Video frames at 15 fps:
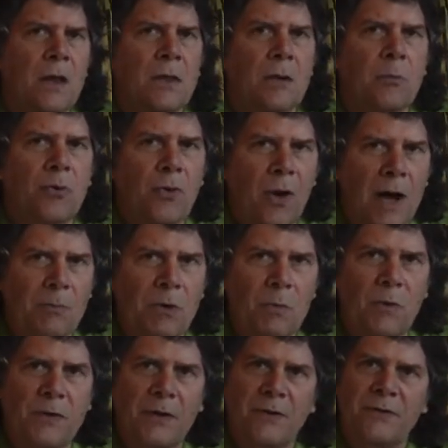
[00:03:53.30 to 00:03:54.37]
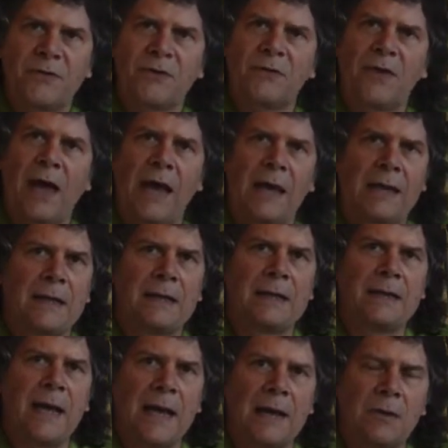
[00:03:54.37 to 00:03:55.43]
The problem with our society
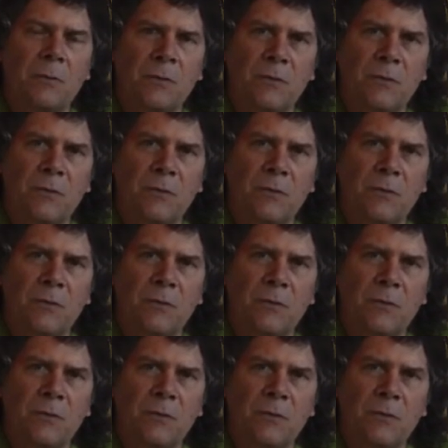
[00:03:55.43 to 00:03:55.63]
today that